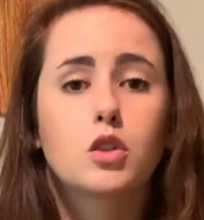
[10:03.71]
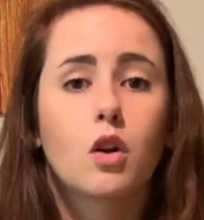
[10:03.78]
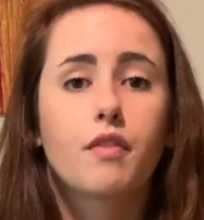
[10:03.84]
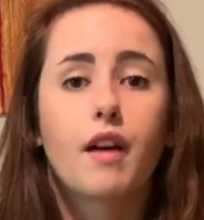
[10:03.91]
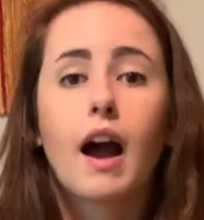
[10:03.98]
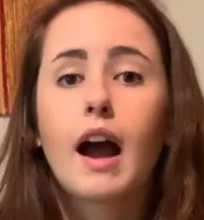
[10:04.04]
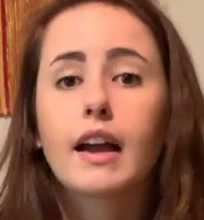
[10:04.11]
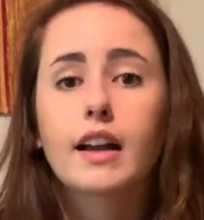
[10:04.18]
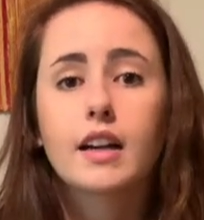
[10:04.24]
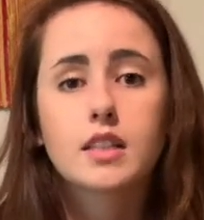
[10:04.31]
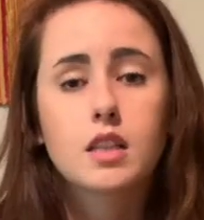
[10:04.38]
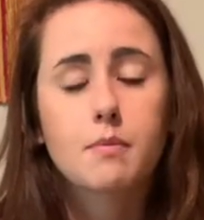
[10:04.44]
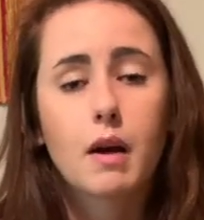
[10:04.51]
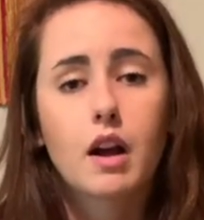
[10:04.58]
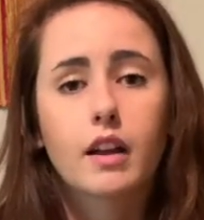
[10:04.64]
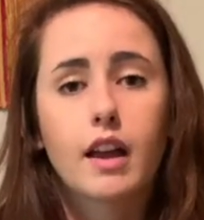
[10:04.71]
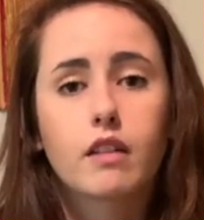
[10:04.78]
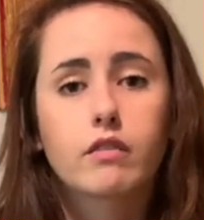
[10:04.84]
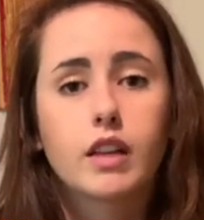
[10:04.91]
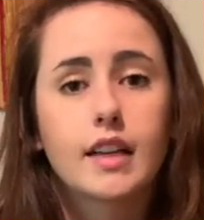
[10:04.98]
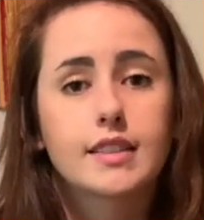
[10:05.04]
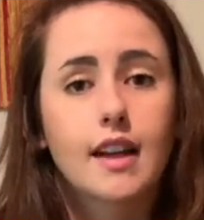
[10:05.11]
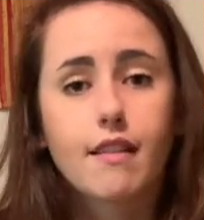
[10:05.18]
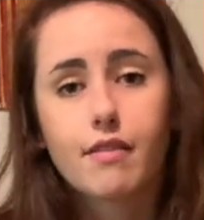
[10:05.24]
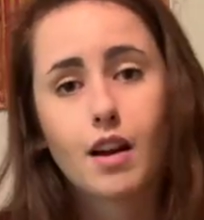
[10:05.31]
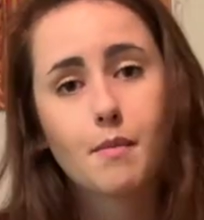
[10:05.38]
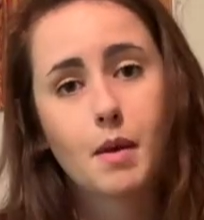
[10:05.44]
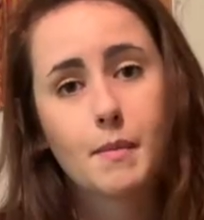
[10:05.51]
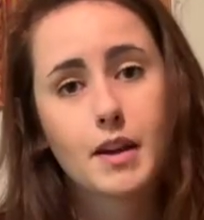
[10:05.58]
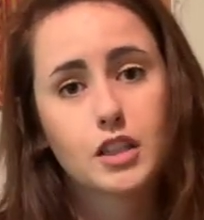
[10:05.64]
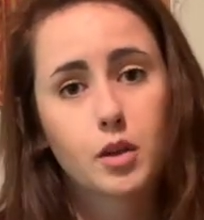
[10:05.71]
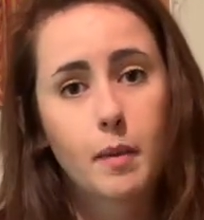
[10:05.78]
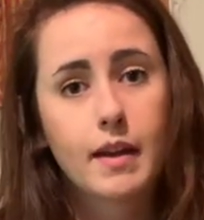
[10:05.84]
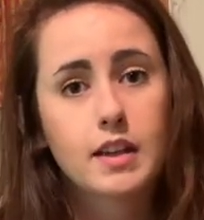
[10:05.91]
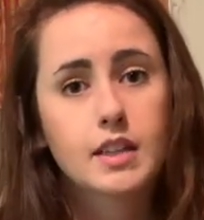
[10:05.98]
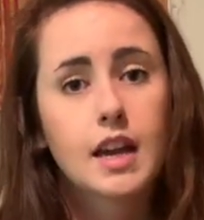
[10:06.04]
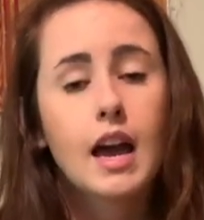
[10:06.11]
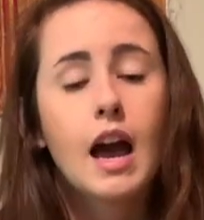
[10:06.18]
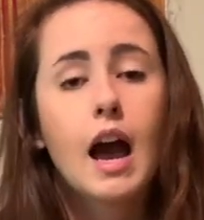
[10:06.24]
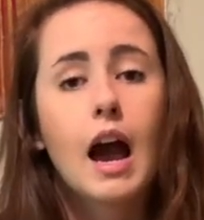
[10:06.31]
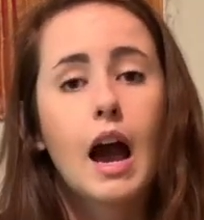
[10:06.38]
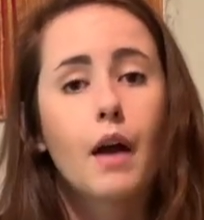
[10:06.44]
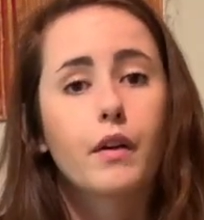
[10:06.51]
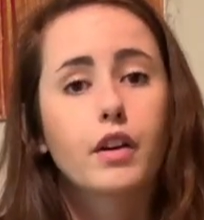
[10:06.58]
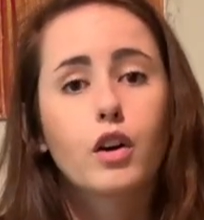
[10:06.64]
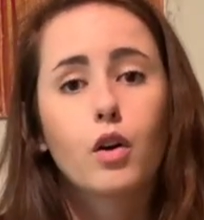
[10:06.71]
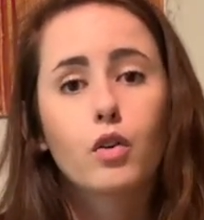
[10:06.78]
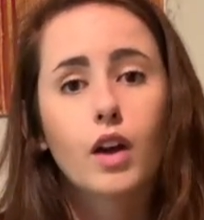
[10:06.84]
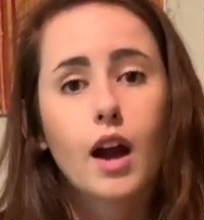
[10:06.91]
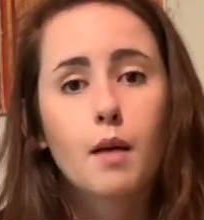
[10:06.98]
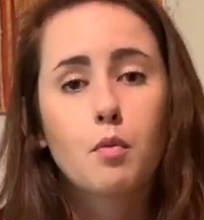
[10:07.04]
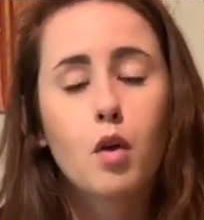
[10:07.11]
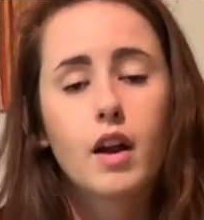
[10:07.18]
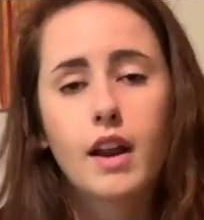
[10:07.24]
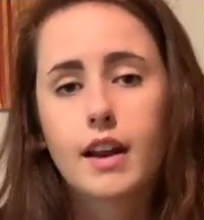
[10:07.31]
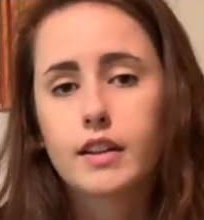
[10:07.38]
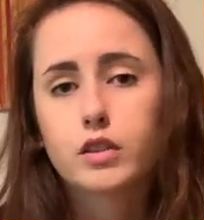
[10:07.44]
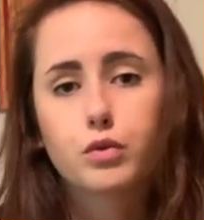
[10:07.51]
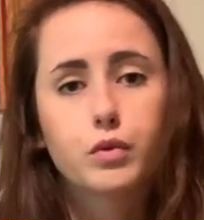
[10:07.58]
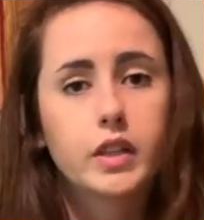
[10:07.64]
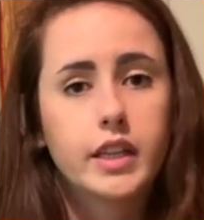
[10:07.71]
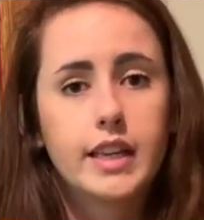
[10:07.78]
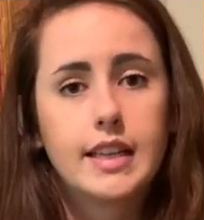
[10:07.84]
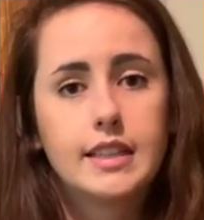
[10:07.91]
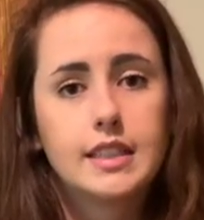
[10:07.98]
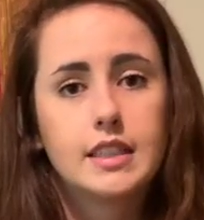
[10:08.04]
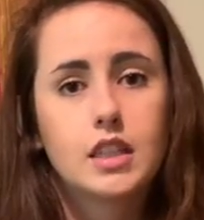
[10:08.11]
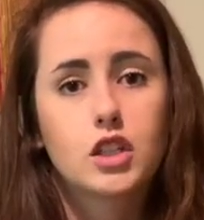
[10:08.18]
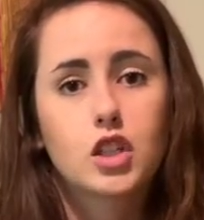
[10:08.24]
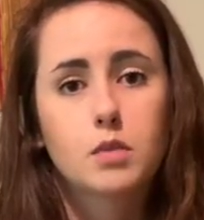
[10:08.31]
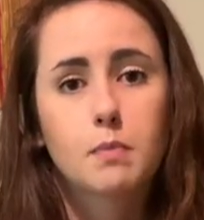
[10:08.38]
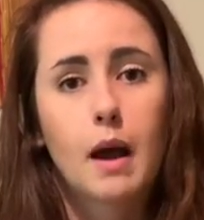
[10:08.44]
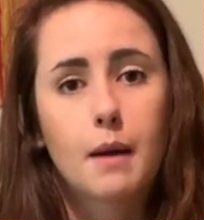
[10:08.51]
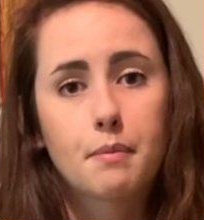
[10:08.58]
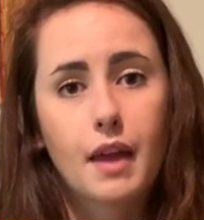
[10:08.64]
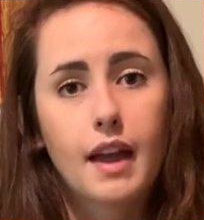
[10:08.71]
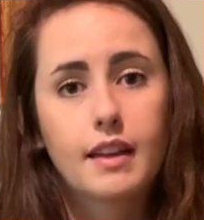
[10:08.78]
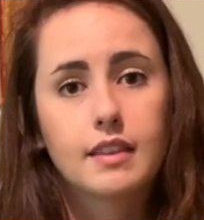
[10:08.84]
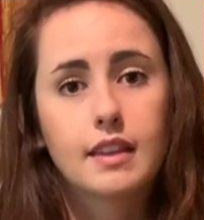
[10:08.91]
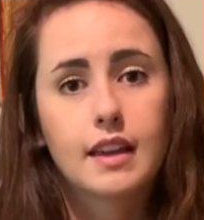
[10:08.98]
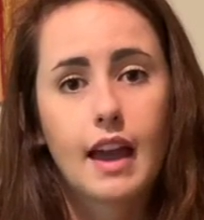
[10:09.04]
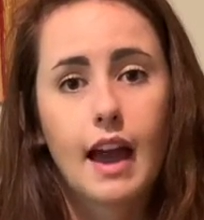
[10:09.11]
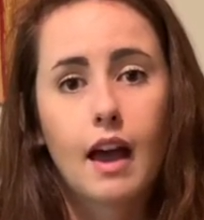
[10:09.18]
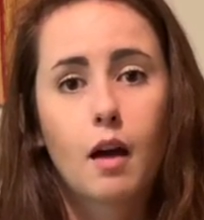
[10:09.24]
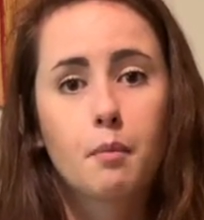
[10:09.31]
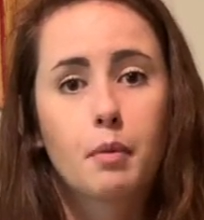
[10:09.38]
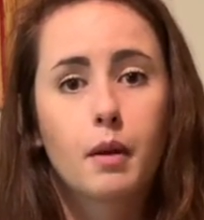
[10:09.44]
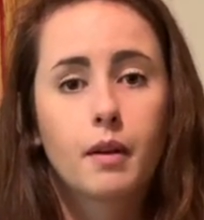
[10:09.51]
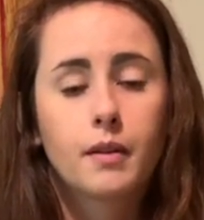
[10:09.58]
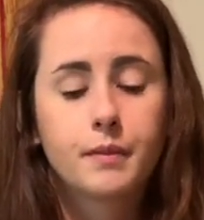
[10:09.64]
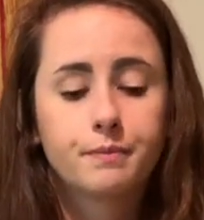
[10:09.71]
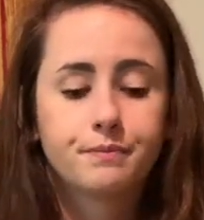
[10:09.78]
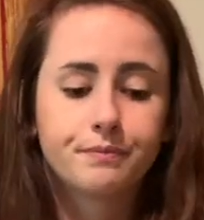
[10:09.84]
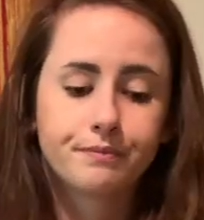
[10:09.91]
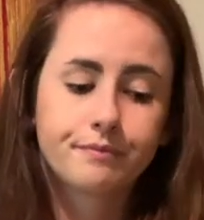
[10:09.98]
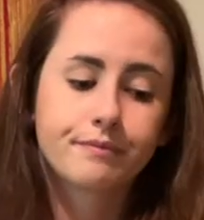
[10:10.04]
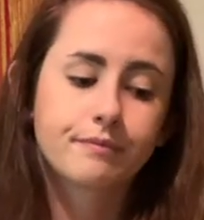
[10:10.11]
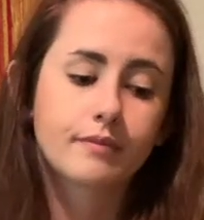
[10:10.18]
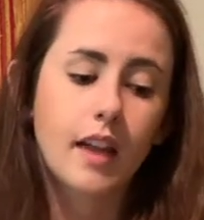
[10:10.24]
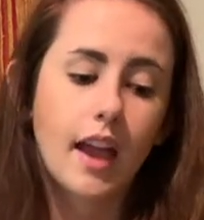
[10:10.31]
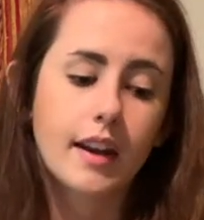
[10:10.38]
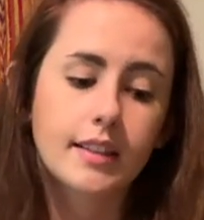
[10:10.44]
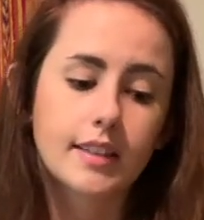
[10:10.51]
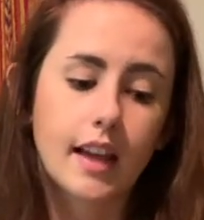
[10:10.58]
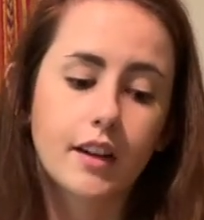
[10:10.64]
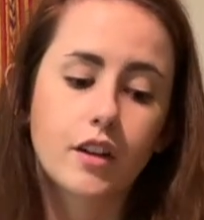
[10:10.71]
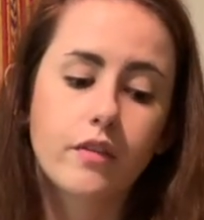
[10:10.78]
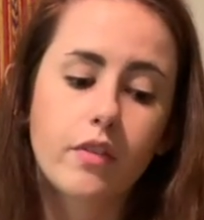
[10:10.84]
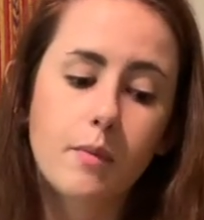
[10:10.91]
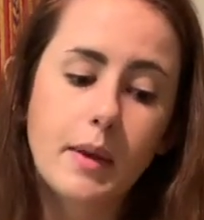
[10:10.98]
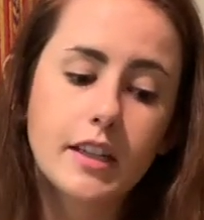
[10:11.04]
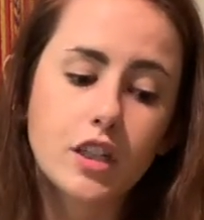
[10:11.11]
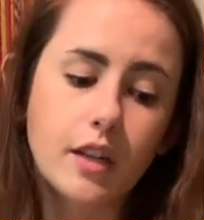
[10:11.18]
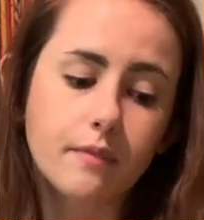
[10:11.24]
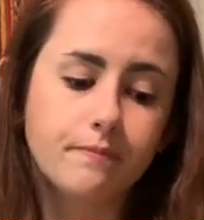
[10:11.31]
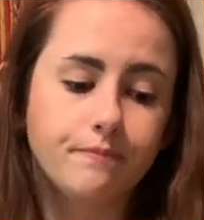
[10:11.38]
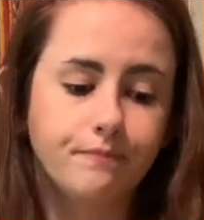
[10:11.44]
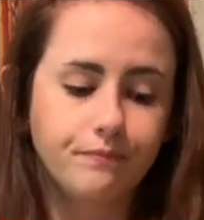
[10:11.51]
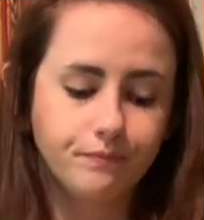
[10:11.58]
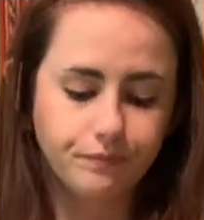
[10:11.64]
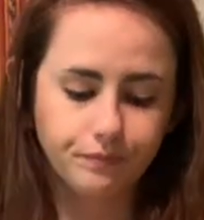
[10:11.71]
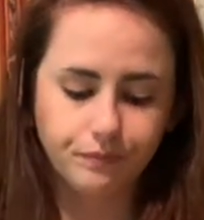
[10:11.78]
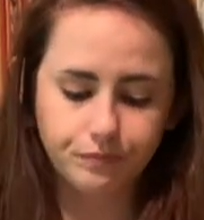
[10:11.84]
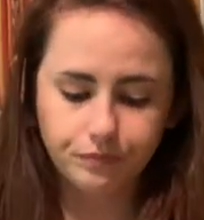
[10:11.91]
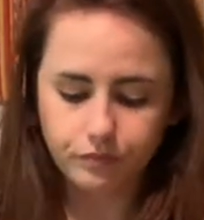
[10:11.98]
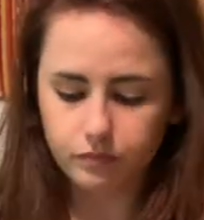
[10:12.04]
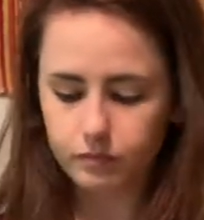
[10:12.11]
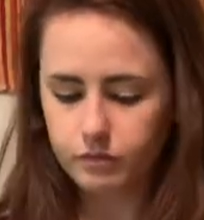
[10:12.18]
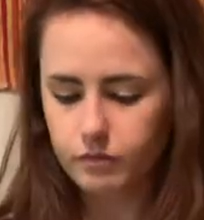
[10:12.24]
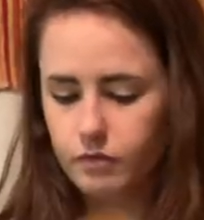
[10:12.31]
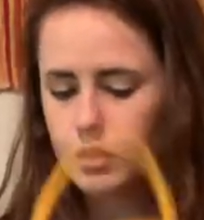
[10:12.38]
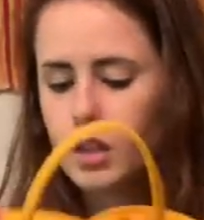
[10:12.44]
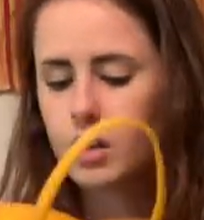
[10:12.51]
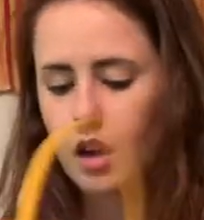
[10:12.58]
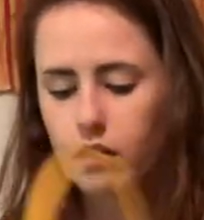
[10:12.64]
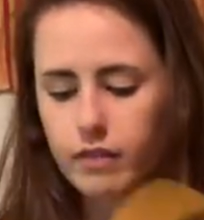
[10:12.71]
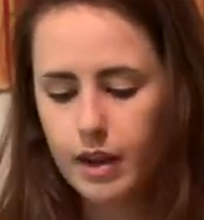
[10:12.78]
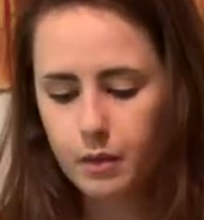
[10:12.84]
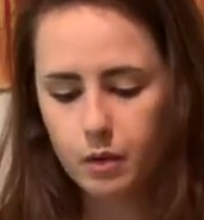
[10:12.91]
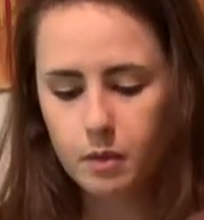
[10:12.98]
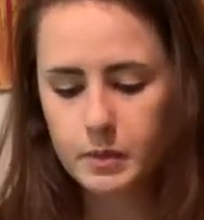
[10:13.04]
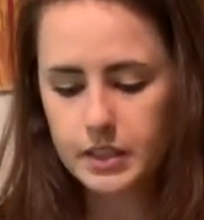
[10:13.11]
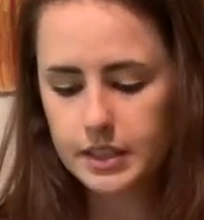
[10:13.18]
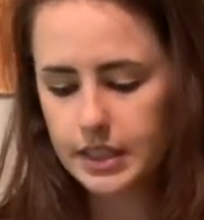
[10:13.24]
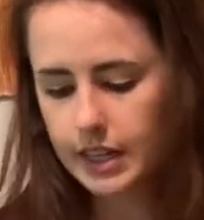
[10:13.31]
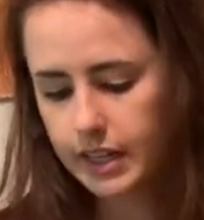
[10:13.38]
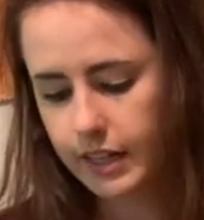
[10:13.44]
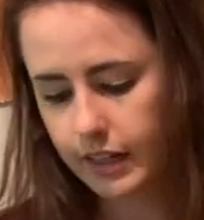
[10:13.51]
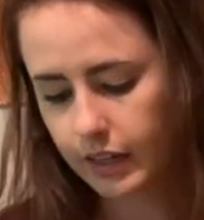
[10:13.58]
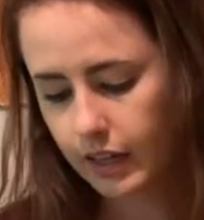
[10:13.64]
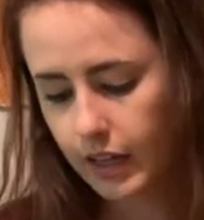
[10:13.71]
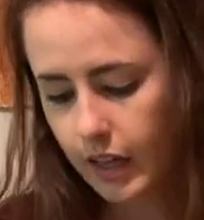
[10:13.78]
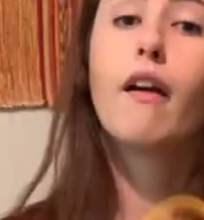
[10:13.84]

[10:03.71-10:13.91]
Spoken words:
So if I got to the park and realized I forgot my magic band, I would go grab one, and it's really easy to just pop that in the app and assign your information. All right, we're almost done.